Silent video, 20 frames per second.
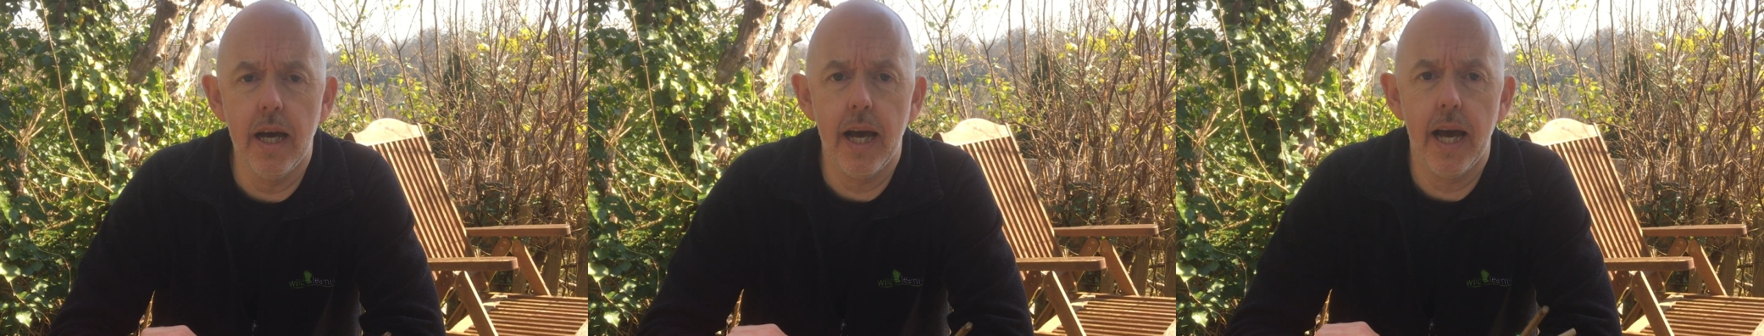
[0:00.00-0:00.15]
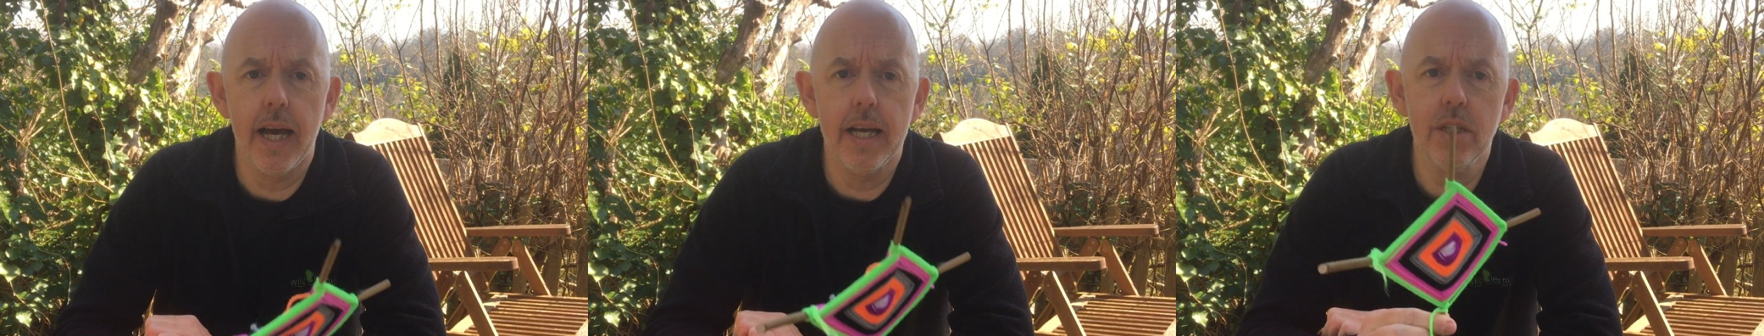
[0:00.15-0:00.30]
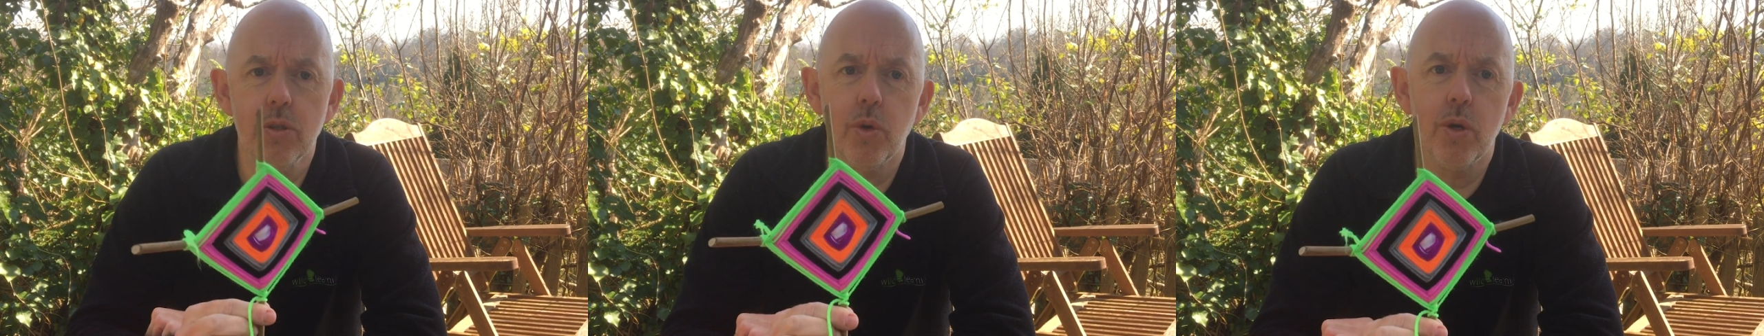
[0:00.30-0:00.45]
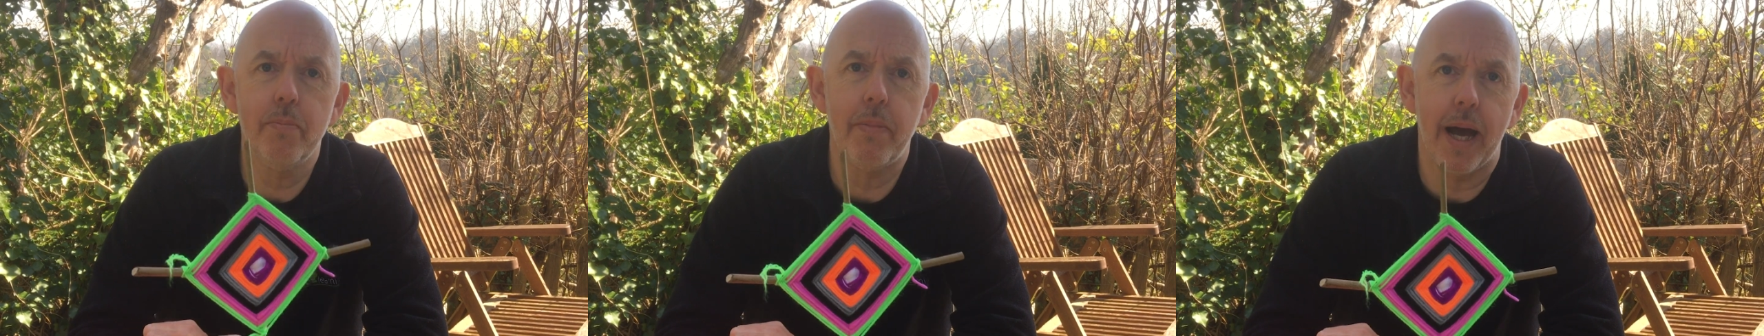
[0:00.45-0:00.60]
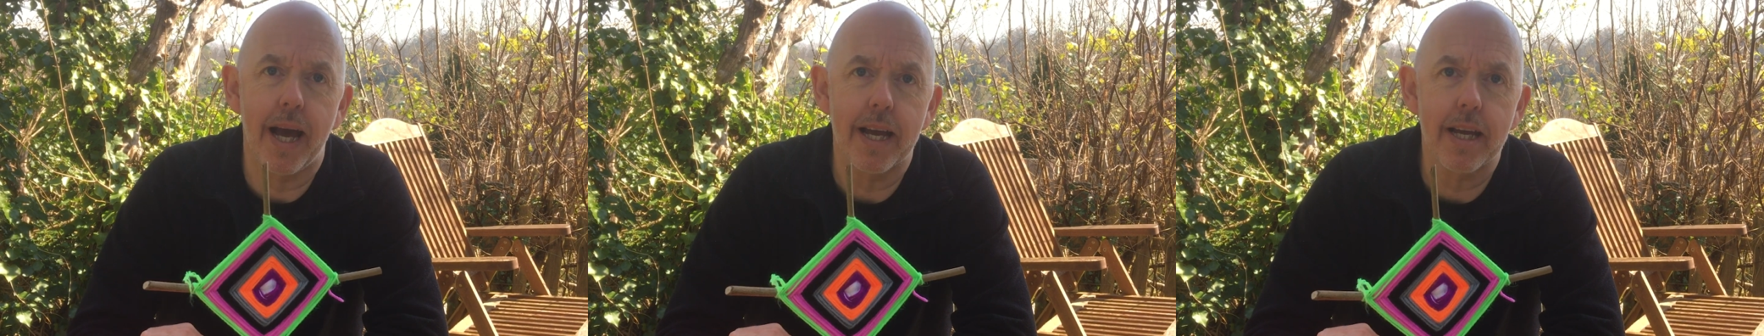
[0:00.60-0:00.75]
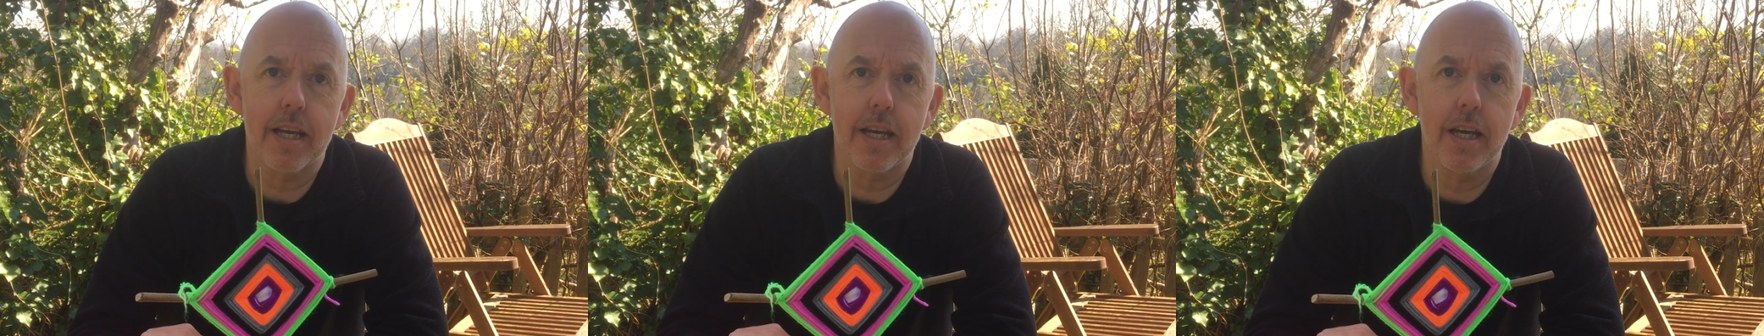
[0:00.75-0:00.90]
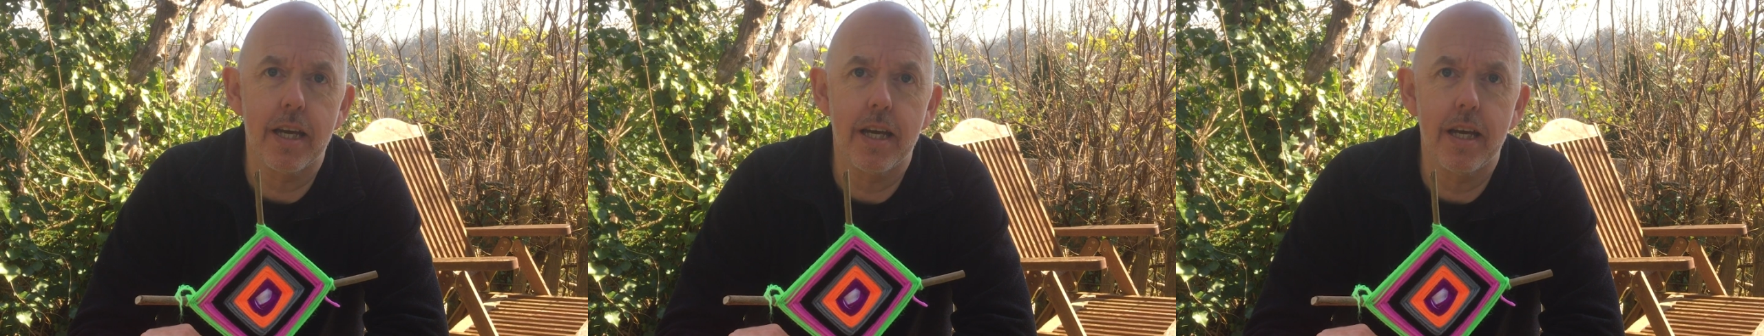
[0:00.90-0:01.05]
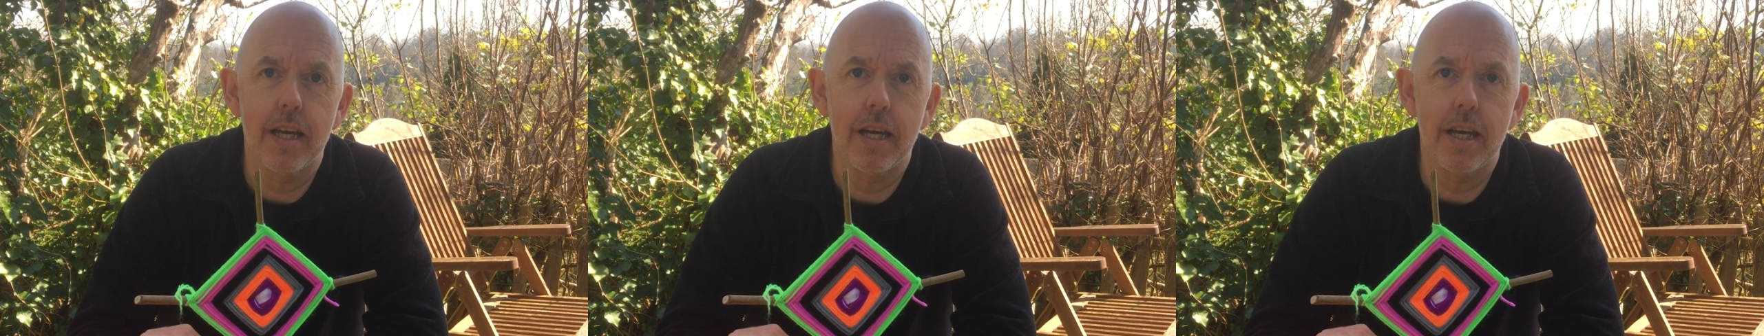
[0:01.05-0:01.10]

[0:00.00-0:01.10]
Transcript: And we're back.